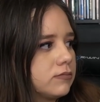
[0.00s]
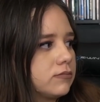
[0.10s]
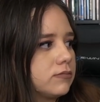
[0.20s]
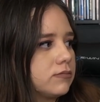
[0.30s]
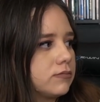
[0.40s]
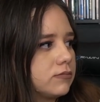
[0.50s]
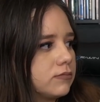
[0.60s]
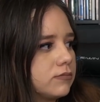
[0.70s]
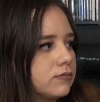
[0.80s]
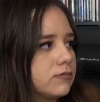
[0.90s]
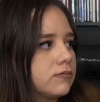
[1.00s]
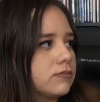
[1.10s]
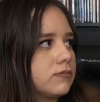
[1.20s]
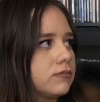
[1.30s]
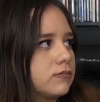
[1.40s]

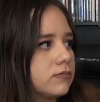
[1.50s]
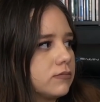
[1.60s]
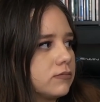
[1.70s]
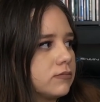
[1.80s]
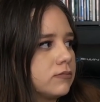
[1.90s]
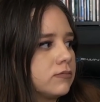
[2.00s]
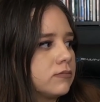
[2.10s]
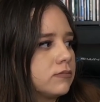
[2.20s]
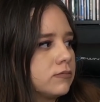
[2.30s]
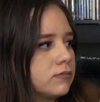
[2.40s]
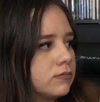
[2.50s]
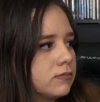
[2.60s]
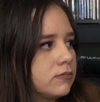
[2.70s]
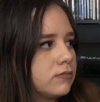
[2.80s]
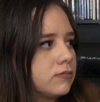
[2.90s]

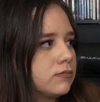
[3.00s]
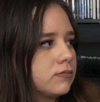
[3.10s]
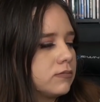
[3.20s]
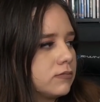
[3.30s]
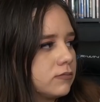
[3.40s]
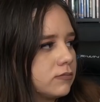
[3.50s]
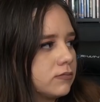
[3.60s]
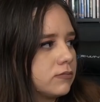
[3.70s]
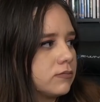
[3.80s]
This person isn't speaking.